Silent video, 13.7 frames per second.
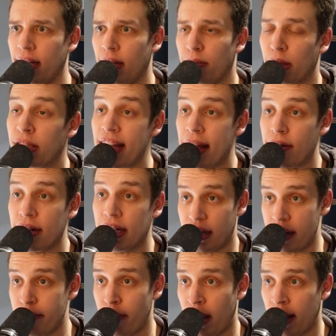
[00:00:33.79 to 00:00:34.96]
But Terran is
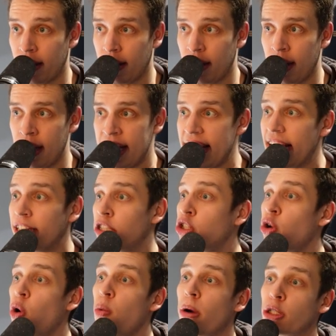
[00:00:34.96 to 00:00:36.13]
IMBA. He has
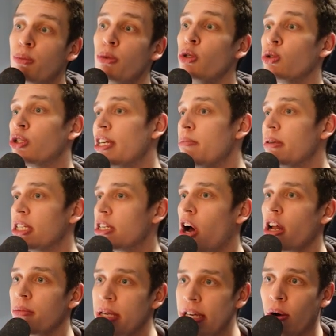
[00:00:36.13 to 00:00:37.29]
so much mules to keep his
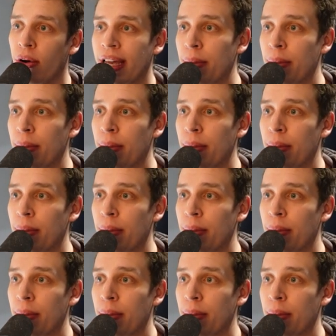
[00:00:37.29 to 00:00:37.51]
economy going,